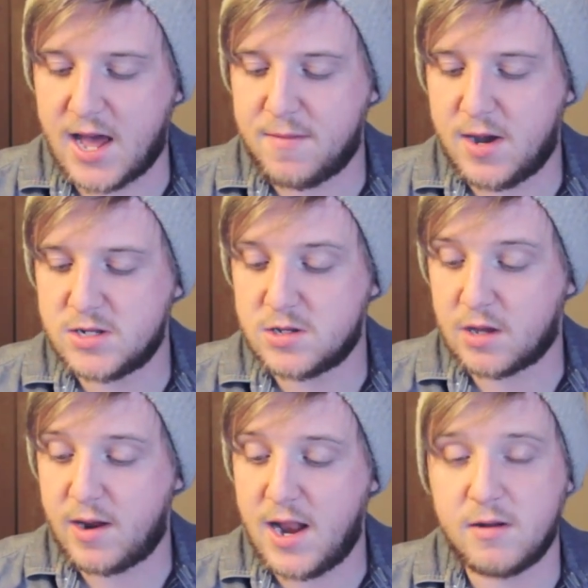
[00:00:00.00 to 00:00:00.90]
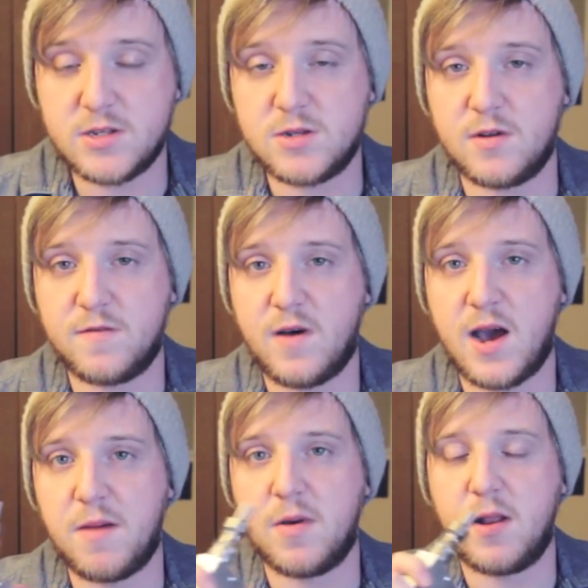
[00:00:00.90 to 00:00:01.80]
atomizer. Like right now it's doing it
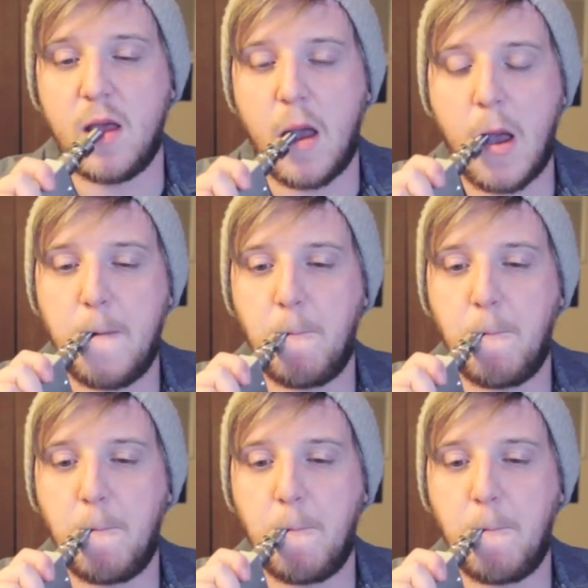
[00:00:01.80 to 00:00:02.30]
fine, but